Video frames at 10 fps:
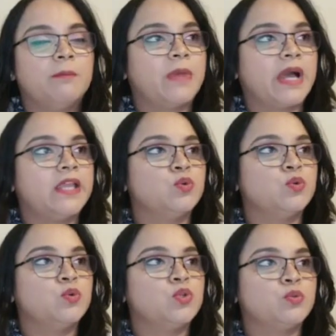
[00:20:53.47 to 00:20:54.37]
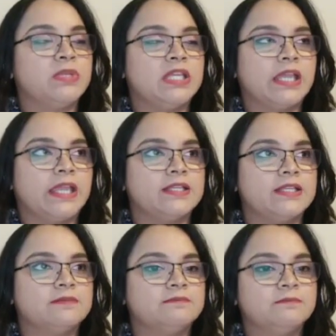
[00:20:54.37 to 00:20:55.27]
by rook to b8.
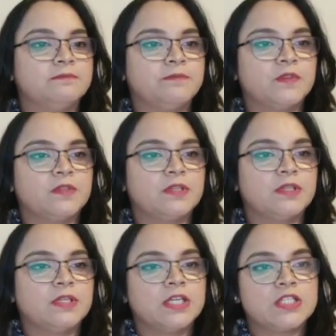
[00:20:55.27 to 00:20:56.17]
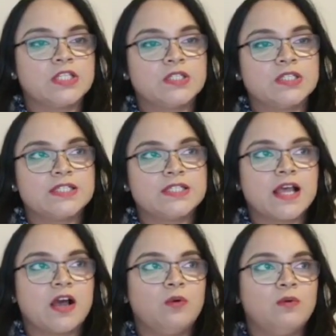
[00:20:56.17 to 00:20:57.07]
So this
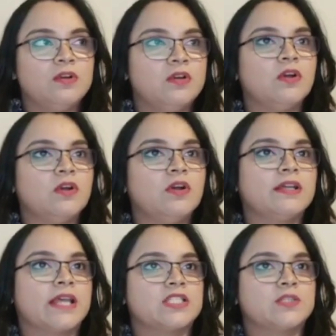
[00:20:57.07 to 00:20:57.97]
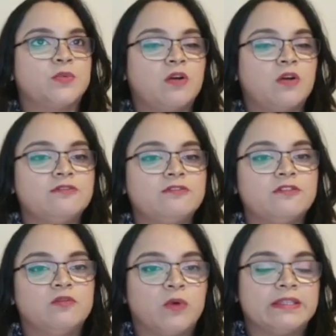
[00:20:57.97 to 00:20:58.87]
is how Kasparov
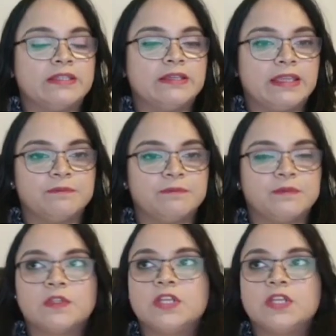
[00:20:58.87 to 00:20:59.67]
won the game.